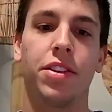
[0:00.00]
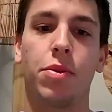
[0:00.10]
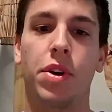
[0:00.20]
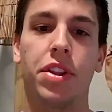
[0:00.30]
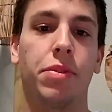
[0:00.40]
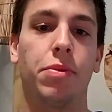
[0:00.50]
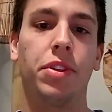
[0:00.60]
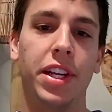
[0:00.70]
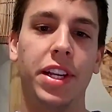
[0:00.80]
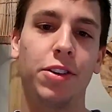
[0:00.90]
They're one of the
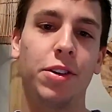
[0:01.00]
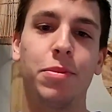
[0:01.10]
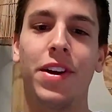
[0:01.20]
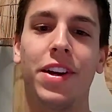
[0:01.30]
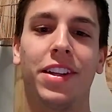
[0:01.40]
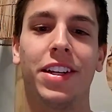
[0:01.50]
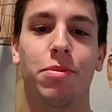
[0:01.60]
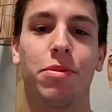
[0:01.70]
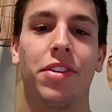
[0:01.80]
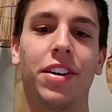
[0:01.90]
leading crypto
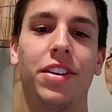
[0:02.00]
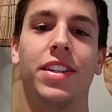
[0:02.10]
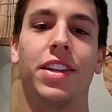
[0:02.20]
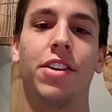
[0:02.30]
analytics providers